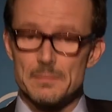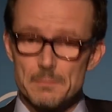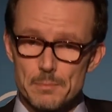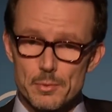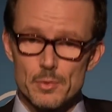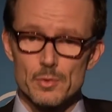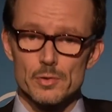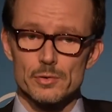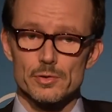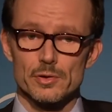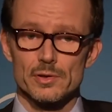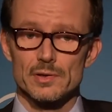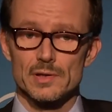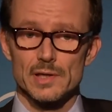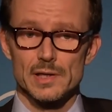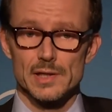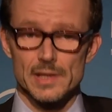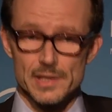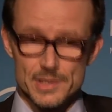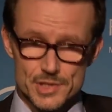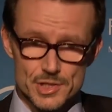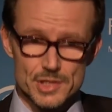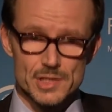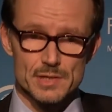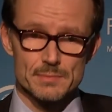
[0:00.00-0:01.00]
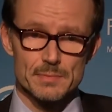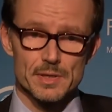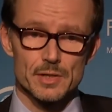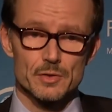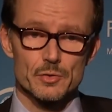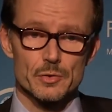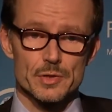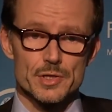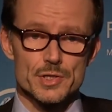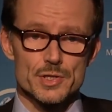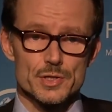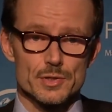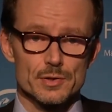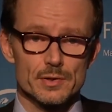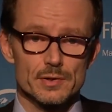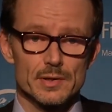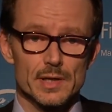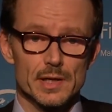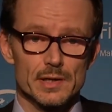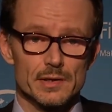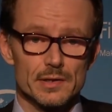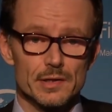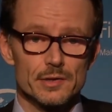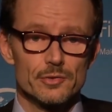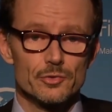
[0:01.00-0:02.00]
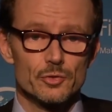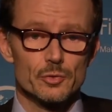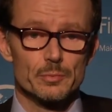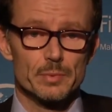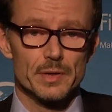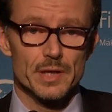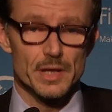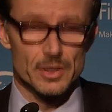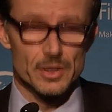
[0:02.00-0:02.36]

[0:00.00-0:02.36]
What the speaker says: important and legitimate question that needs to be